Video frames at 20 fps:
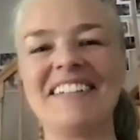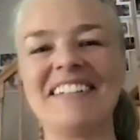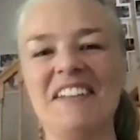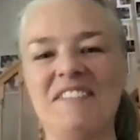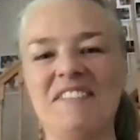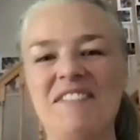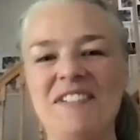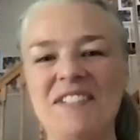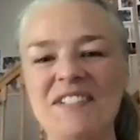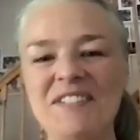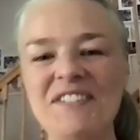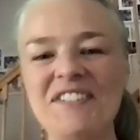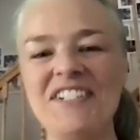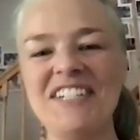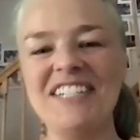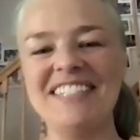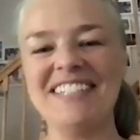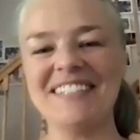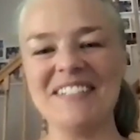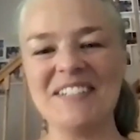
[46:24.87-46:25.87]
if you do
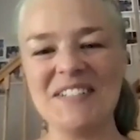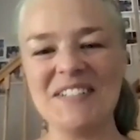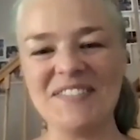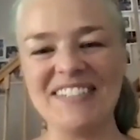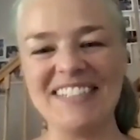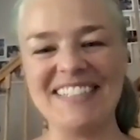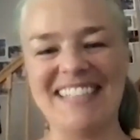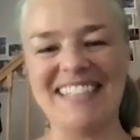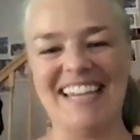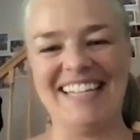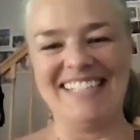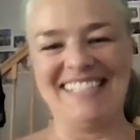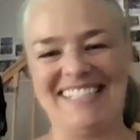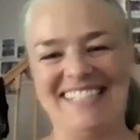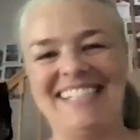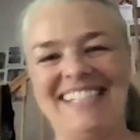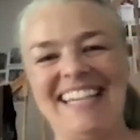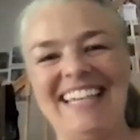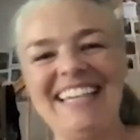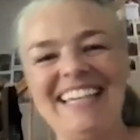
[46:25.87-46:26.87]
cheat a little bit and
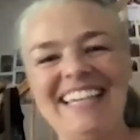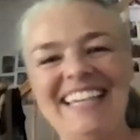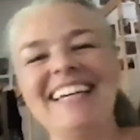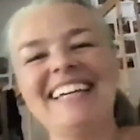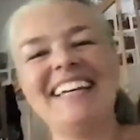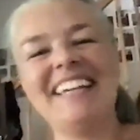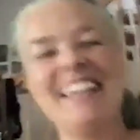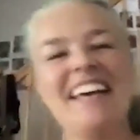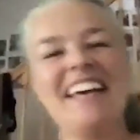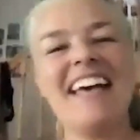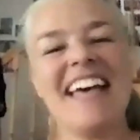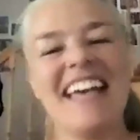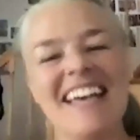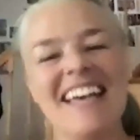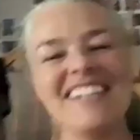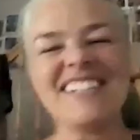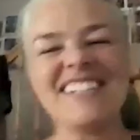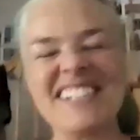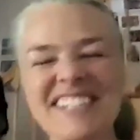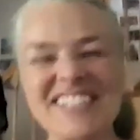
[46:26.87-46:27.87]
see,
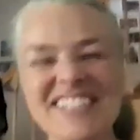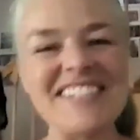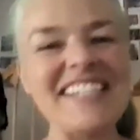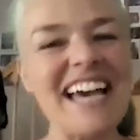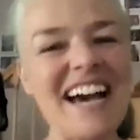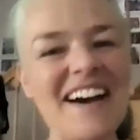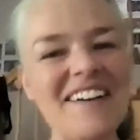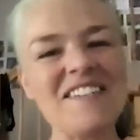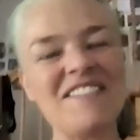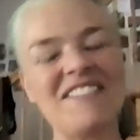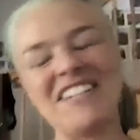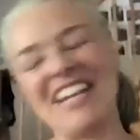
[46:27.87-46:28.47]
just to see how you've